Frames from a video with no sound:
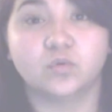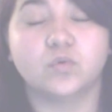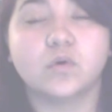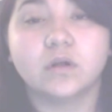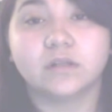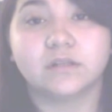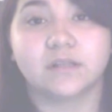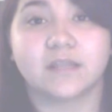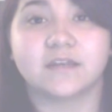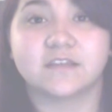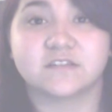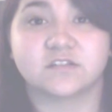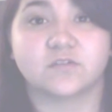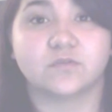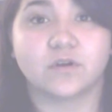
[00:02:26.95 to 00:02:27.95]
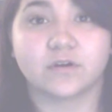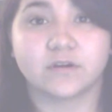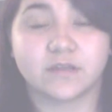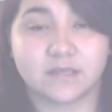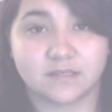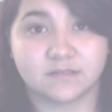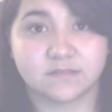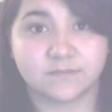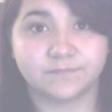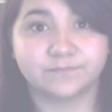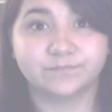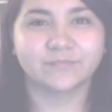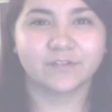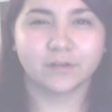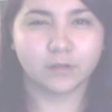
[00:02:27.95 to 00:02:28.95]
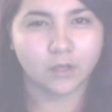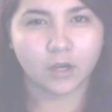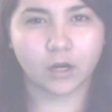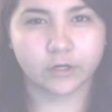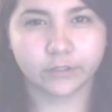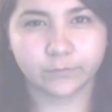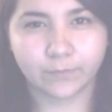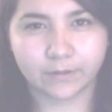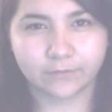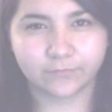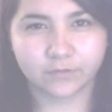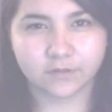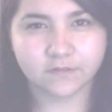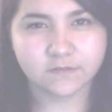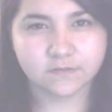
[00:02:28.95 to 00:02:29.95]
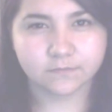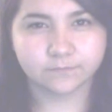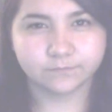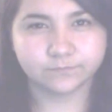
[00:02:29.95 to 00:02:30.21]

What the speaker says: who Lady Stoneheart is. Are you ready for this?